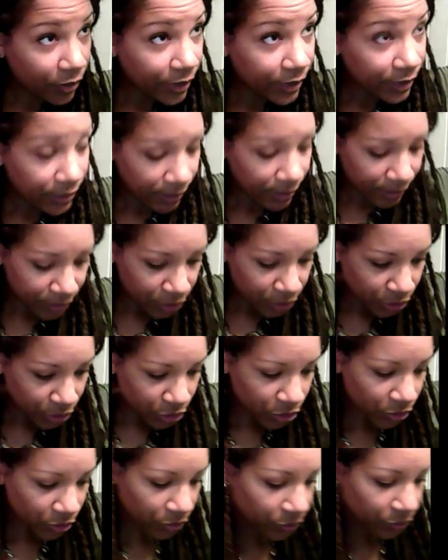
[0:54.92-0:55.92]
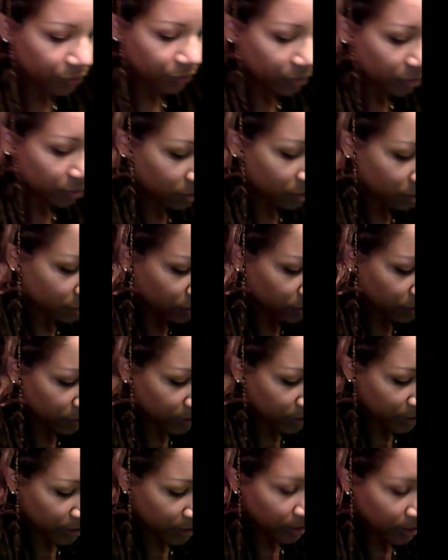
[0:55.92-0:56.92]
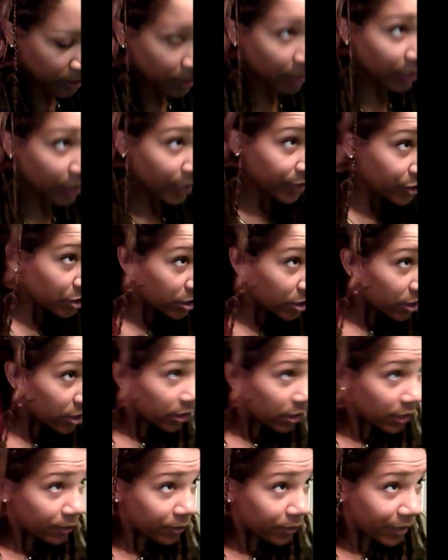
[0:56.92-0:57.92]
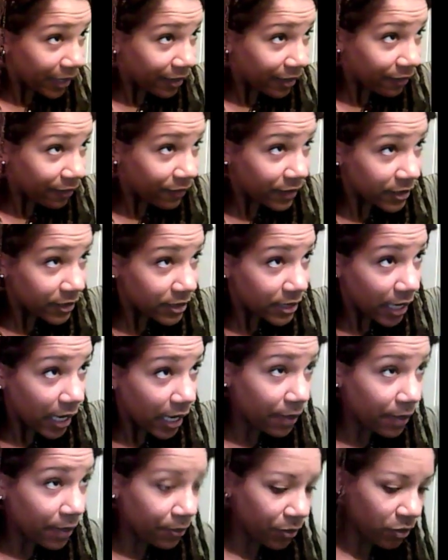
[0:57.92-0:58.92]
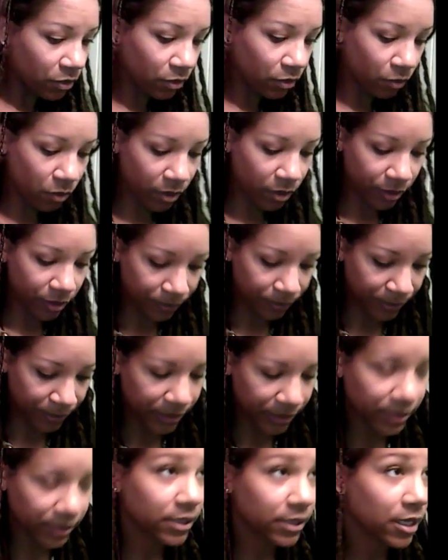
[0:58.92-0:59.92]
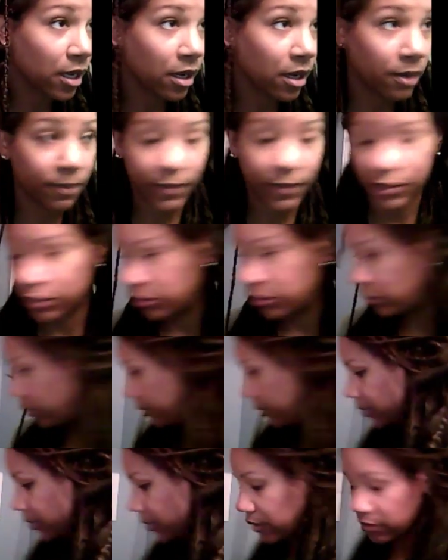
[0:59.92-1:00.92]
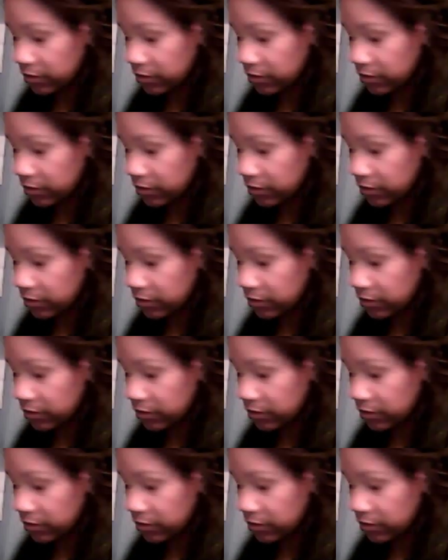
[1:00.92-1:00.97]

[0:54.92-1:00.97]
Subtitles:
it into two. I just clip kind of the top or one of the pieces up just so it's a little